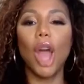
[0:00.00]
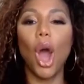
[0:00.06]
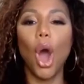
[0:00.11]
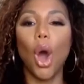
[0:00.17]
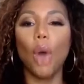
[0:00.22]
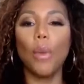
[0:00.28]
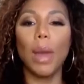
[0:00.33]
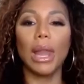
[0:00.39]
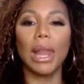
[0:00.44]

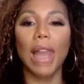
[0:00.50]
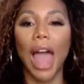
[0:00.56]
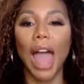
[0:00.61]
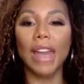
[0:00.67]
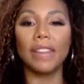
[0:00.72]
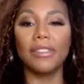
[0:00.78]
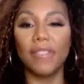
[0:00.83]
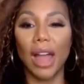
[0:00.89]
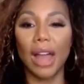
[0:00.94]
home a lot
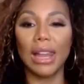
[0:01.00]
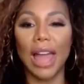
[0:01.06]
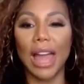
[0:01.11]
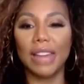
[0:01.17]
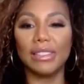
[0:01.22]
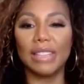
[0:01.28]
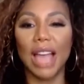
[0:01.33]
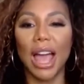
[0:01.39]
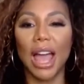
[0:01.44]

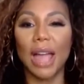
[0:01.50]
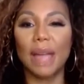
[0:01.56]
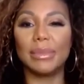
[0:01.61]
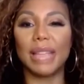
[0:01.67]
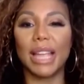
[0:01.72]
of times,